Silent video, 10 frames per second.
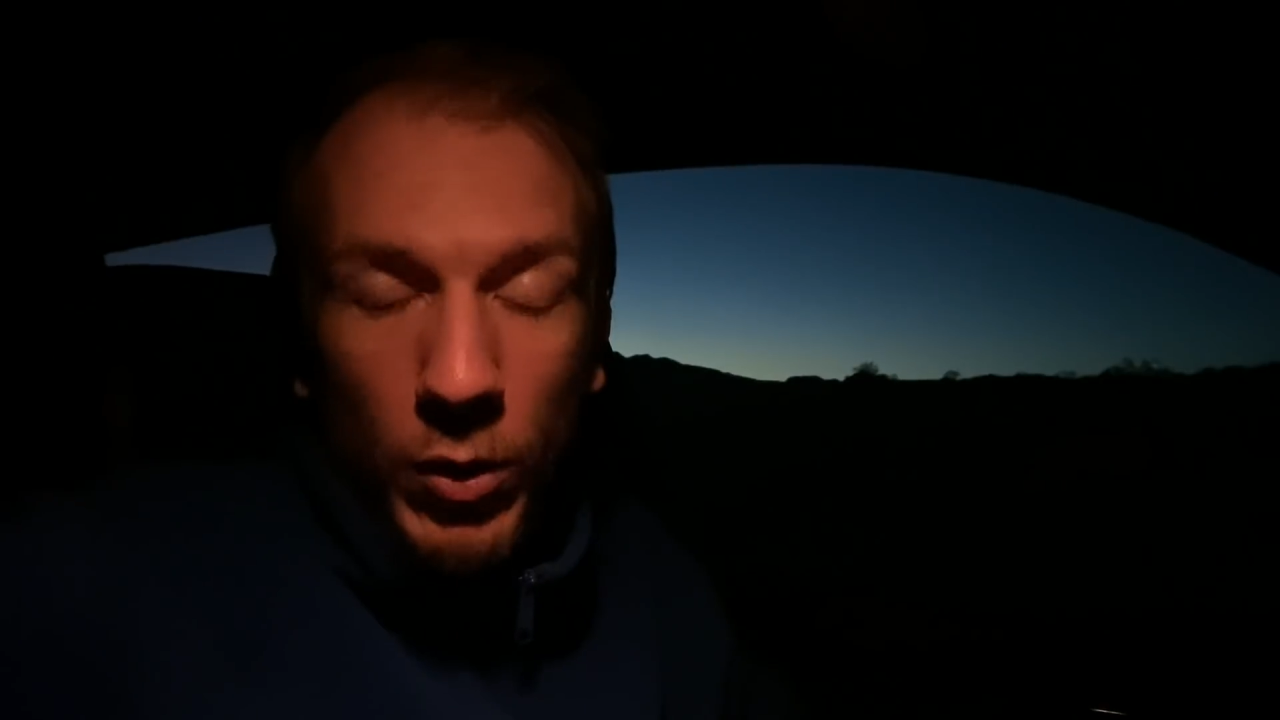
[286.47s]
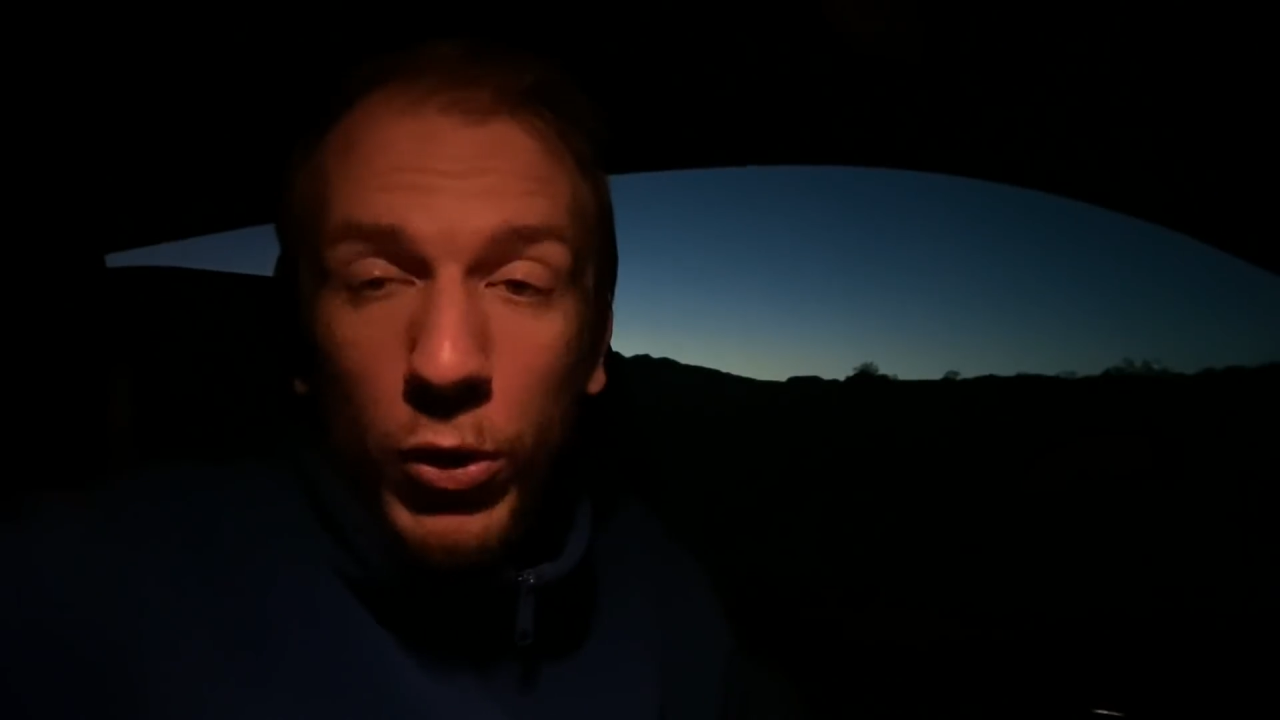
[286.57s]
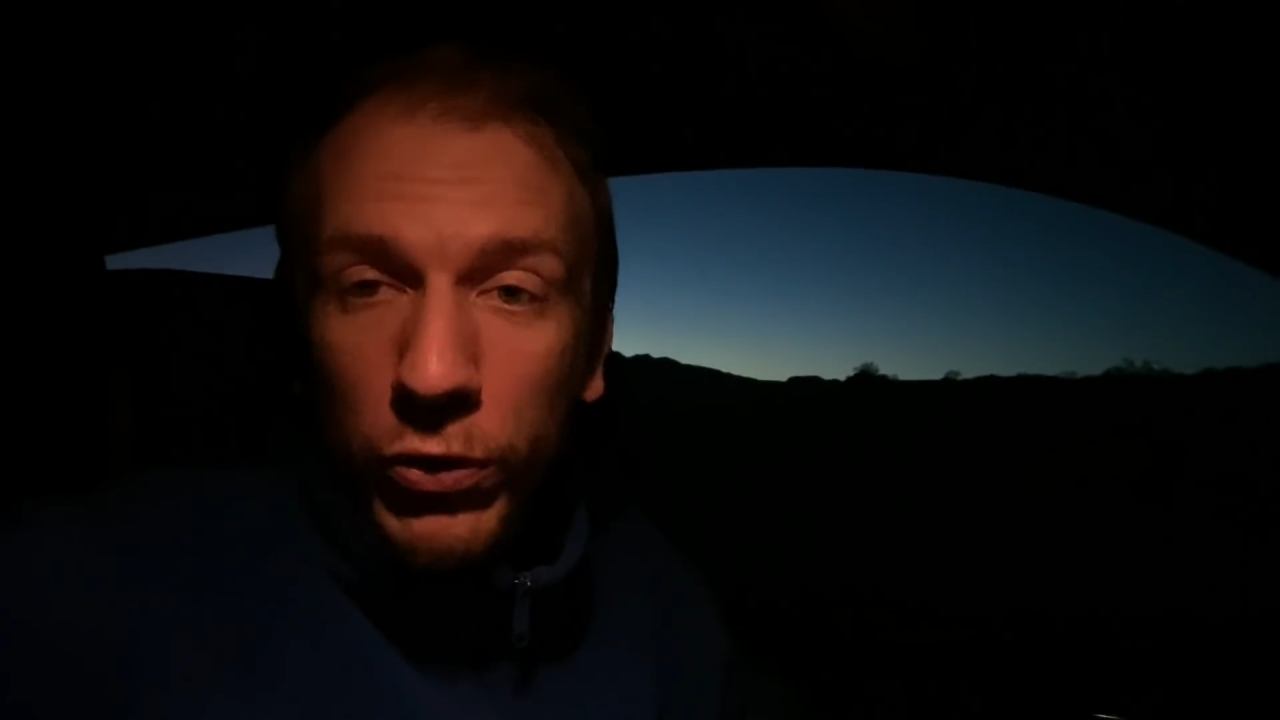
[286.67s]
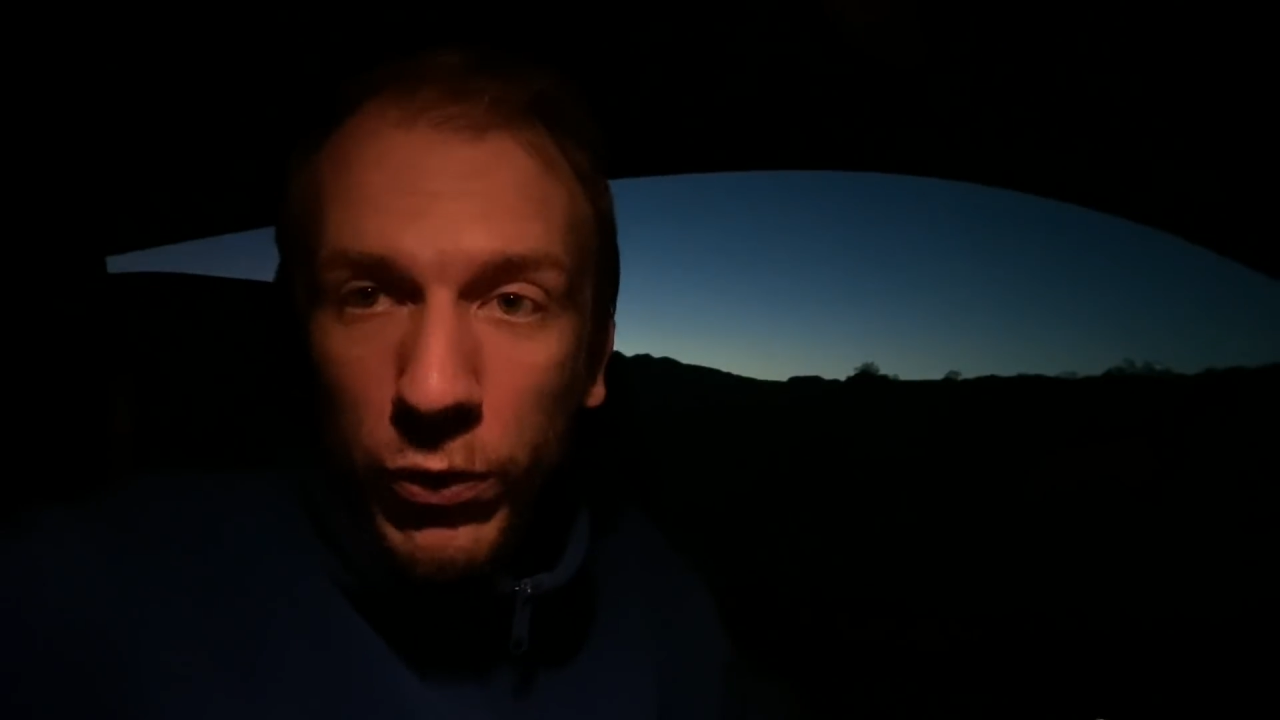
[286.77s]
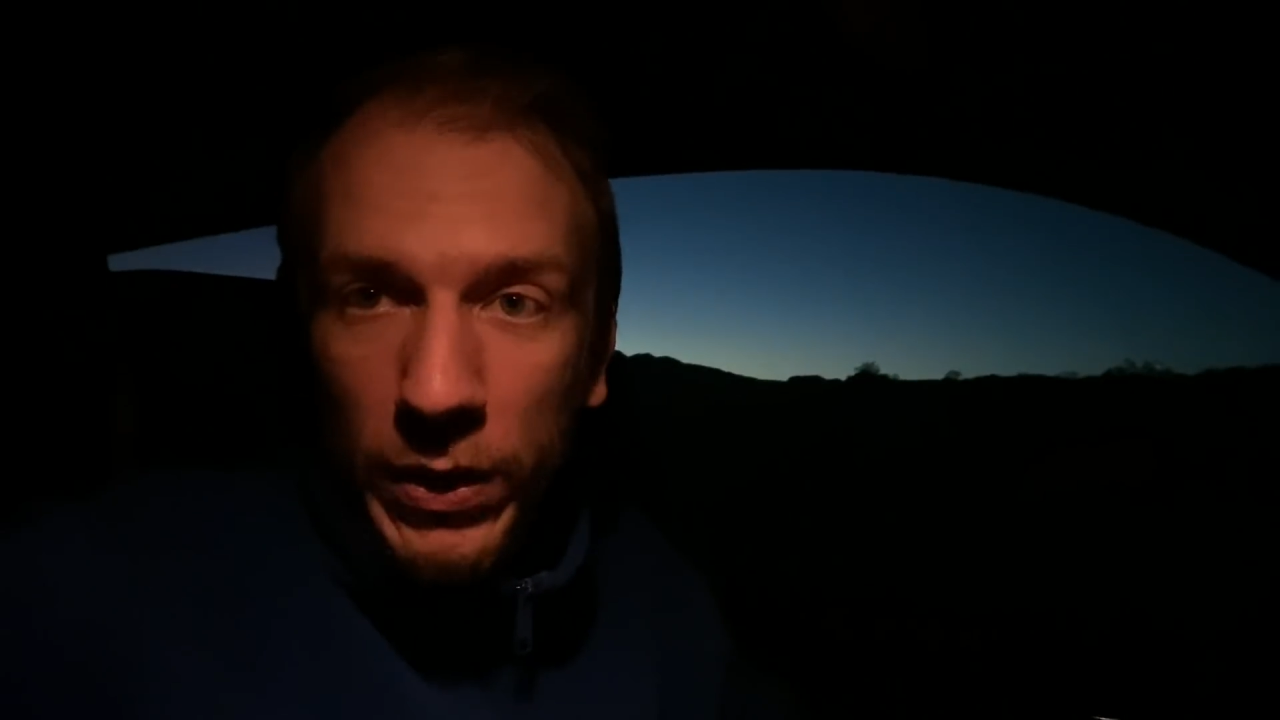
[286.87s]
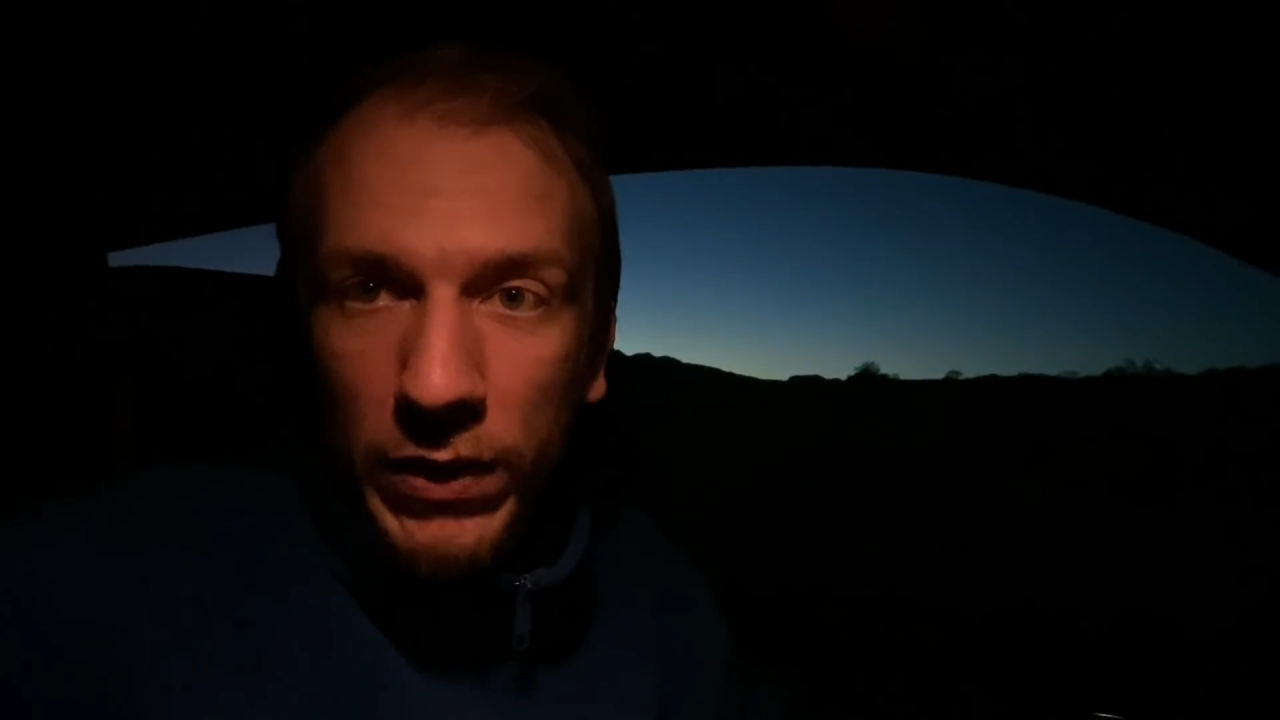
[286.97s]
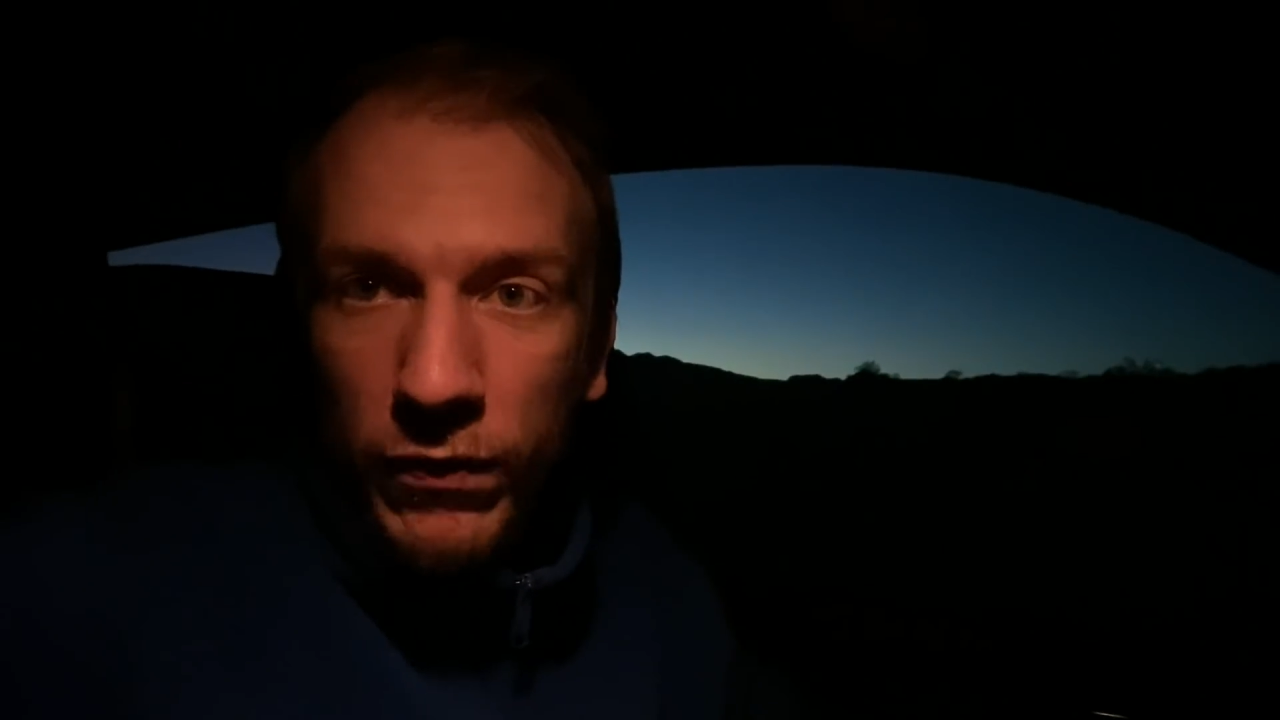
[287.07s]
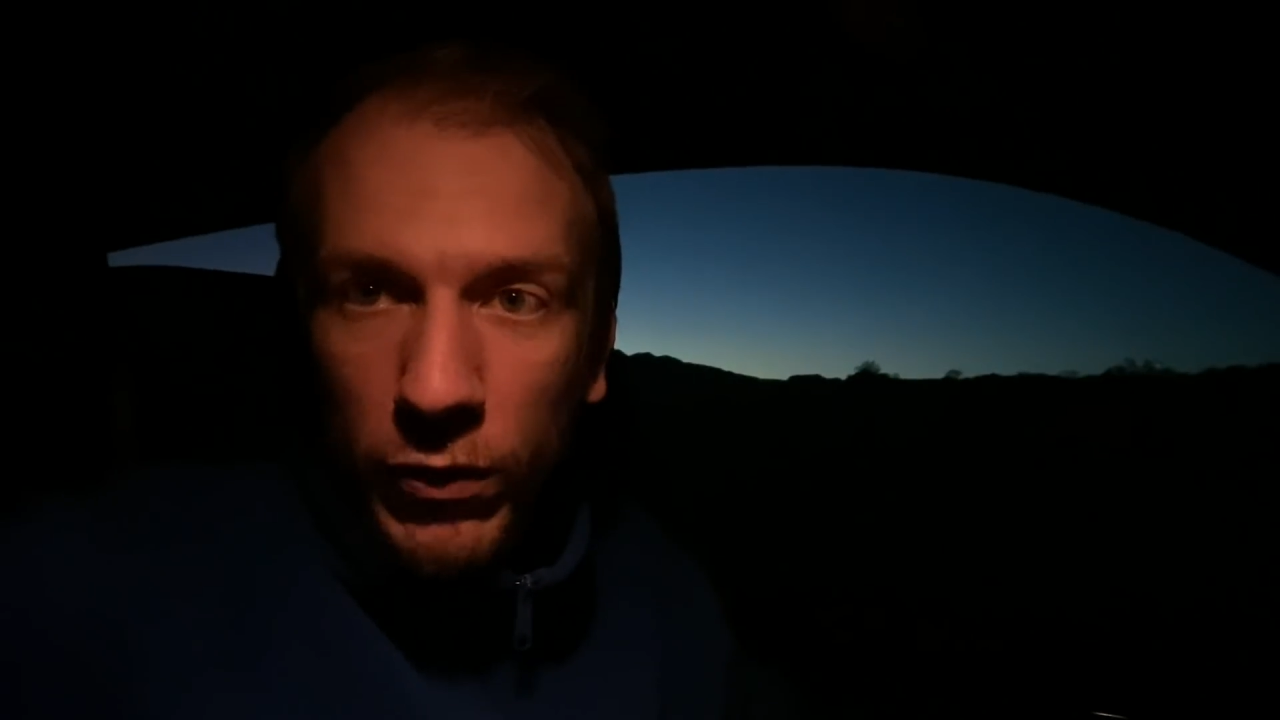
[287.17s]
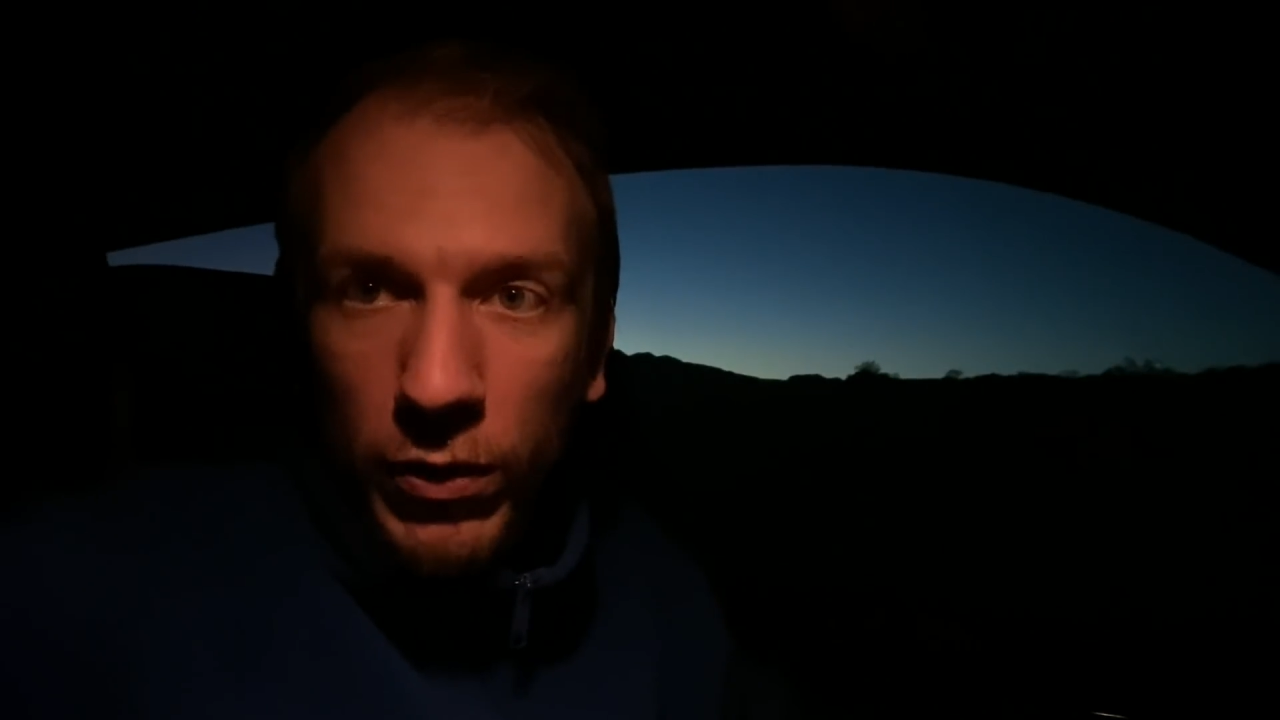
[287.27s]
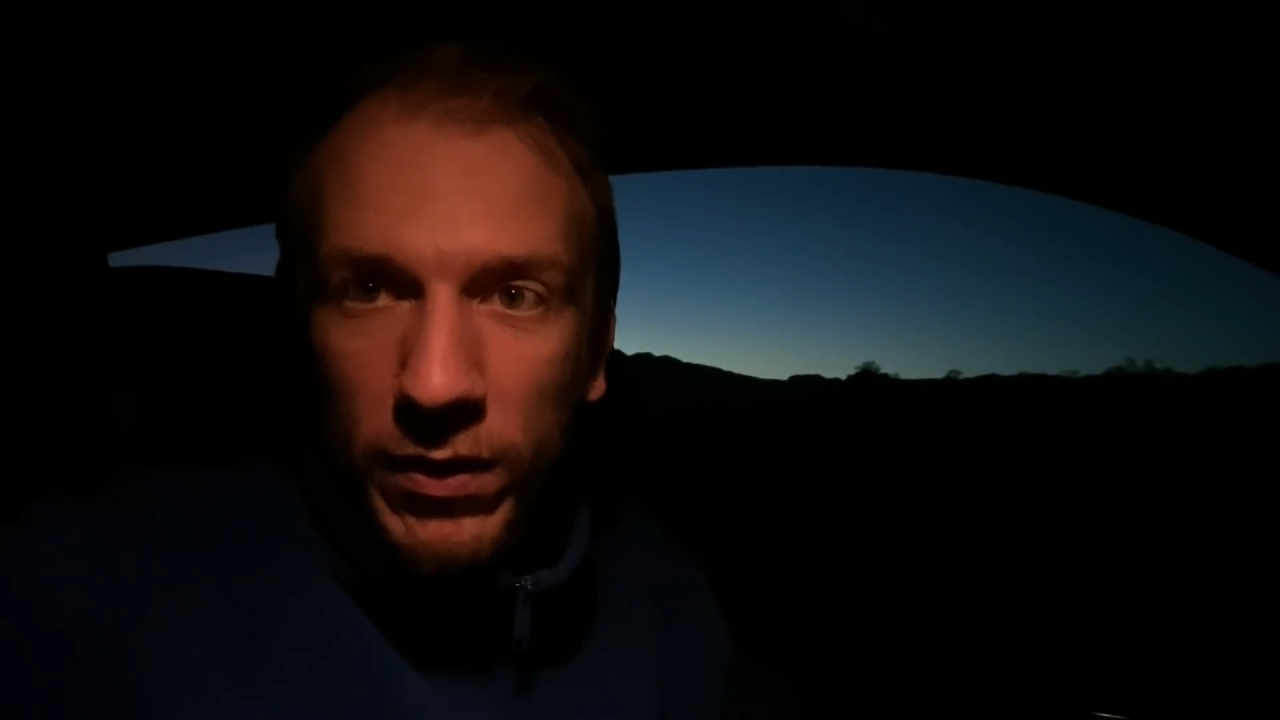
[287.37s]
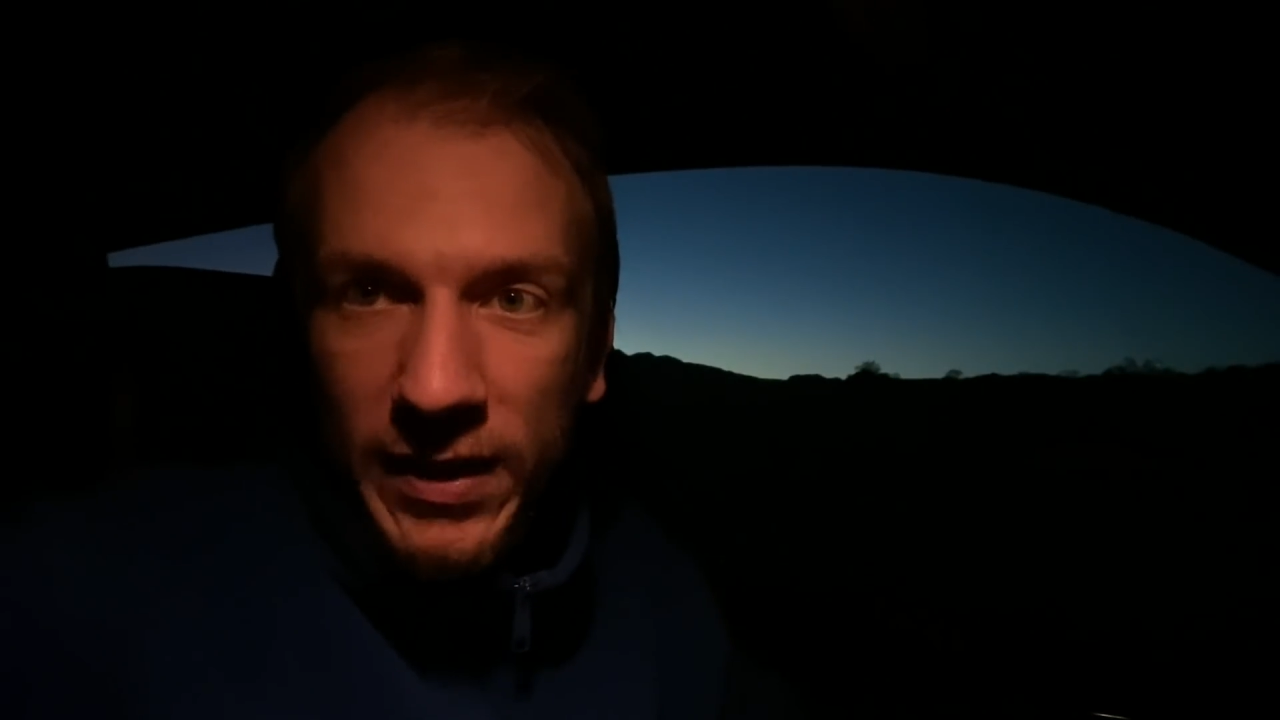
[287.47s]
O3 for